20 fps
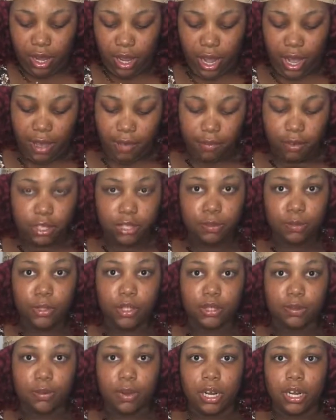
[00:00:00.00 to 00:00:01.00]
I have on a
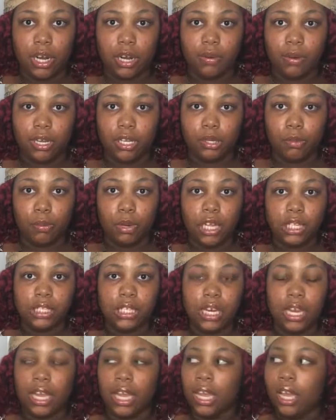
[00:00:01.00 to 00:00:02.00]
sports bra, not a regular bra
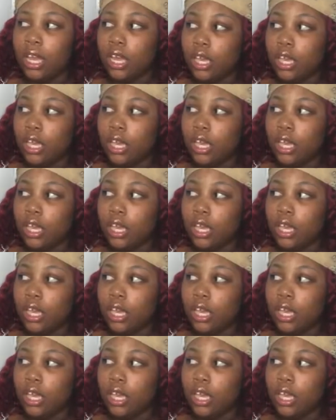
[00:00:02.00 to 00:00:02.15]
today.